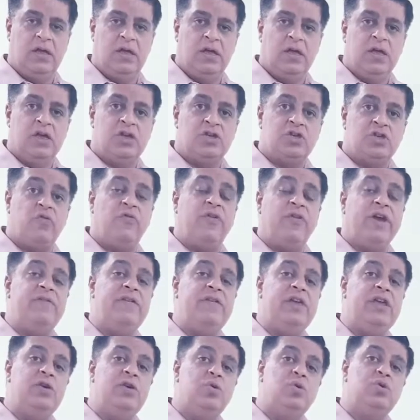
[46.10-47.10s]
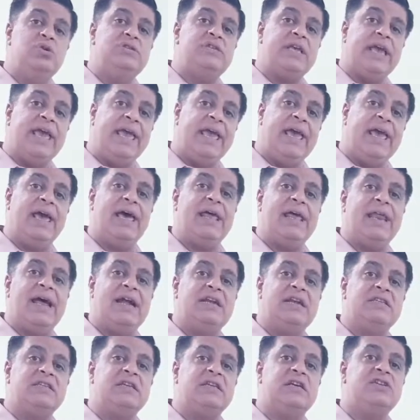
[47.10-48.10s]
So when we use air
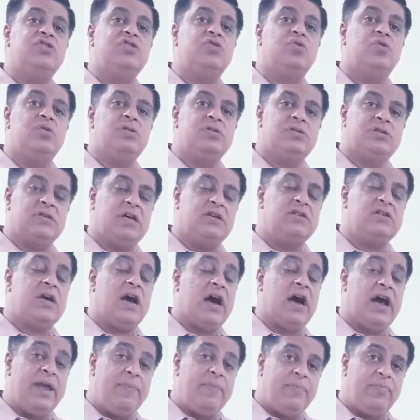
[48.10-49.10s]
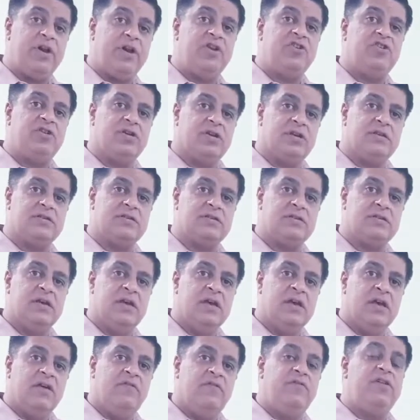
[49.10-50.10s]
at such high pressures,
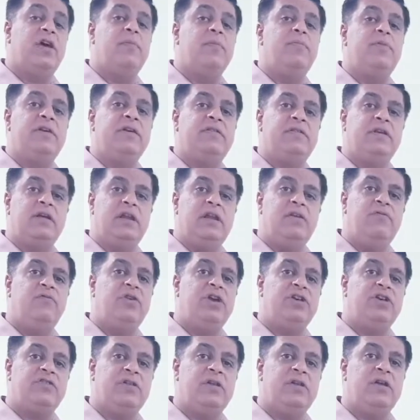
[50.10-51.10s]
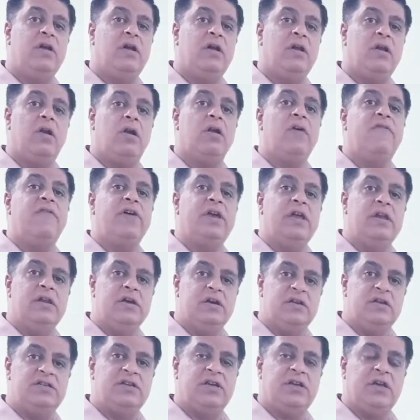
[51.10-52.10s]
we are basically wasting a lot of
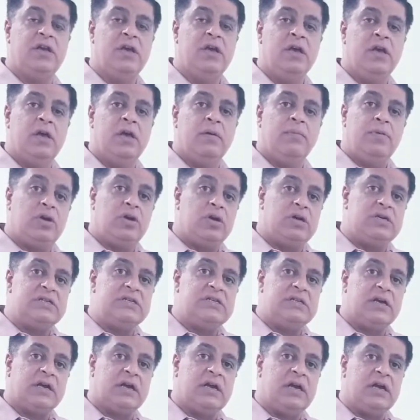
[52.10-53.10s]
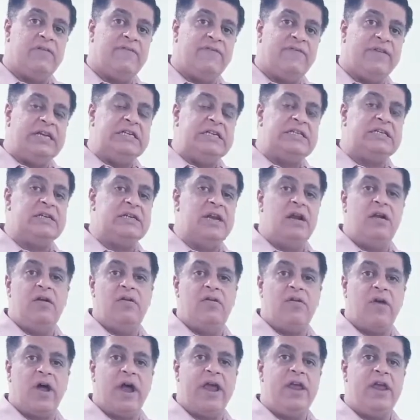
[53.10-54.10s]
energy because the conventional
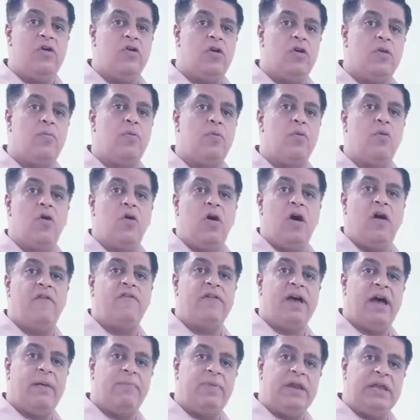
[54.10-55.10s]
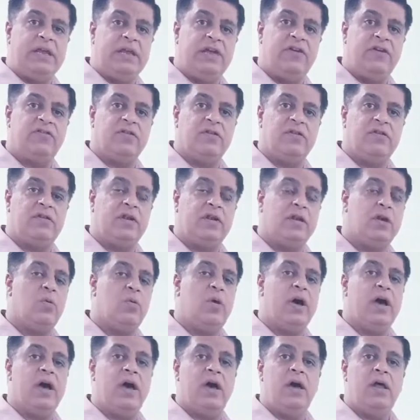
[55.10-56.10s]
drying or blow off applications
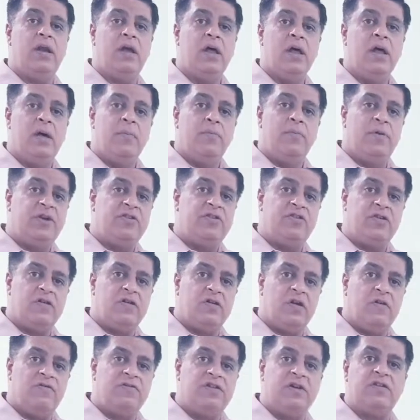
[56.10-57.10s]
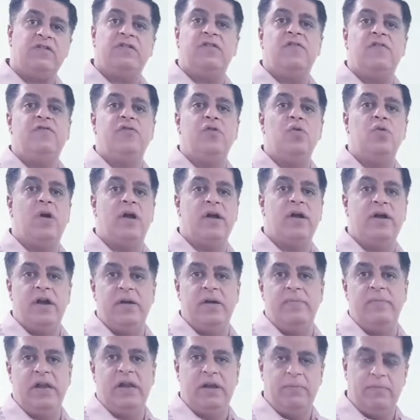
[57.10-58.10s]
require pressures of just a few
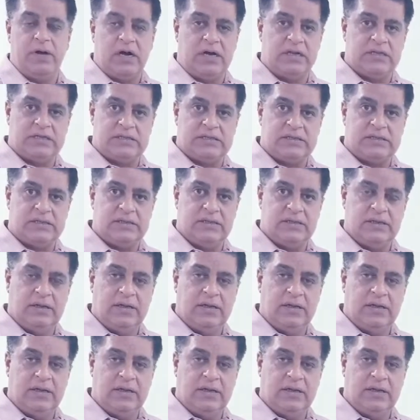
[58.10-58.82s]
hundred millibars.